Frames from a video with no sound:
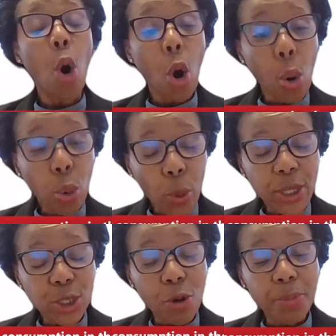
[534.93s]

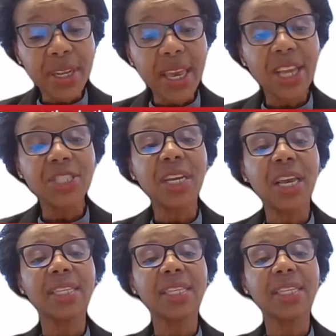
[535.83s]
always communicating.